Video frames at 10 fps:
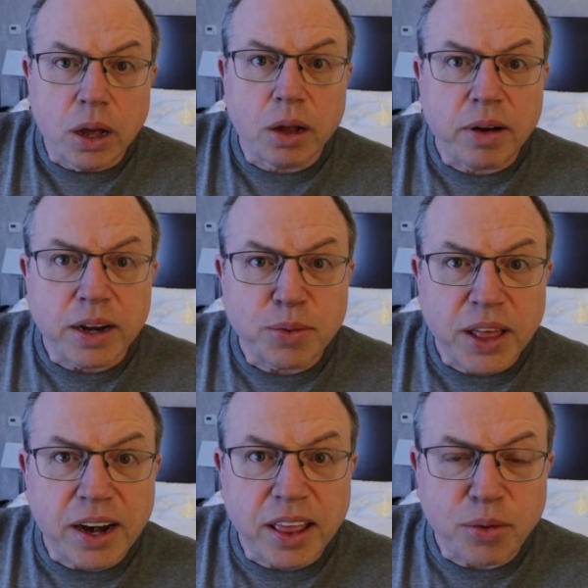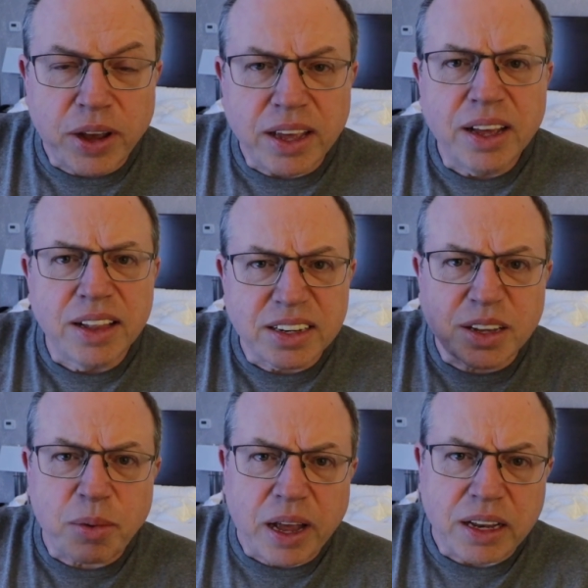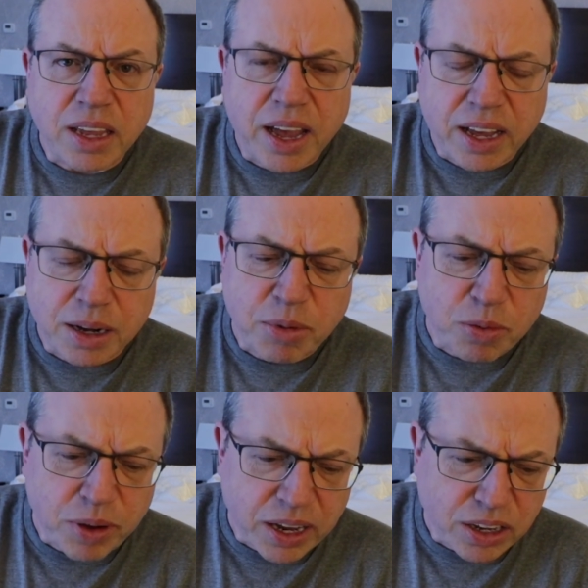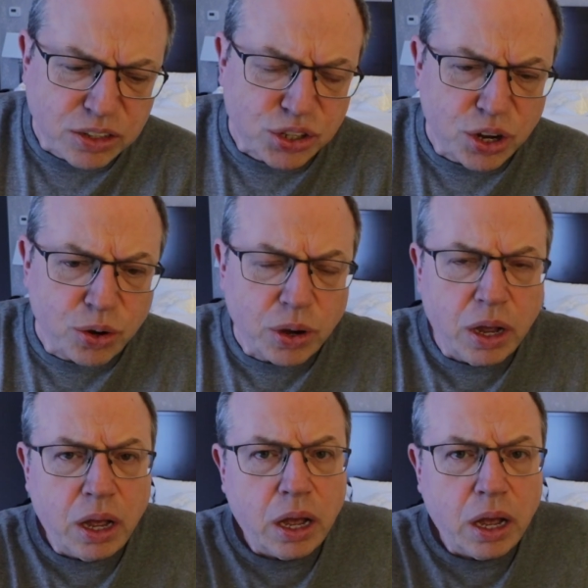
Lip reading: All right, with that out of the way, let's get back to yakking about my show.